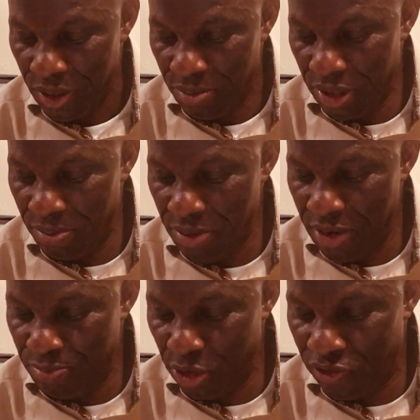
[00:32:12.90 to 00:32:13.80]
But the men
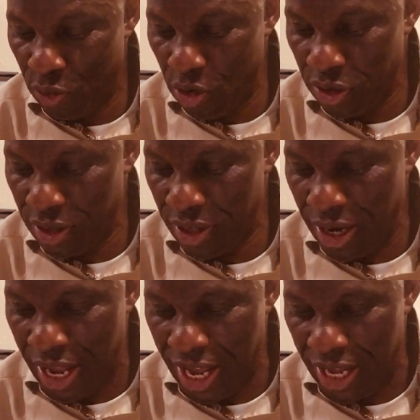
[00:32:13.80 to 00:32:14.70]
put forth their
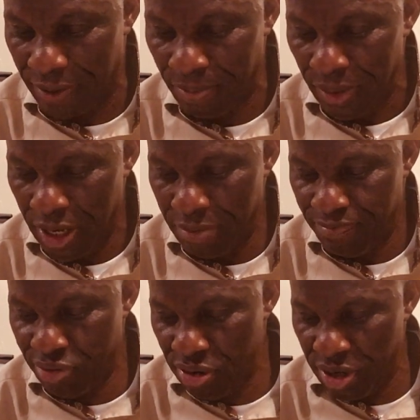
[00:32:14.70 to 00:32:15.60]
hand and
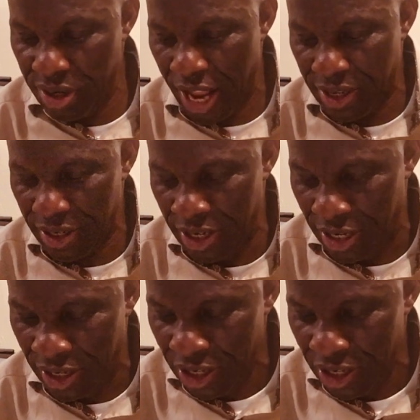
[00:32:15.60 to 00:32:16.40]
put that in,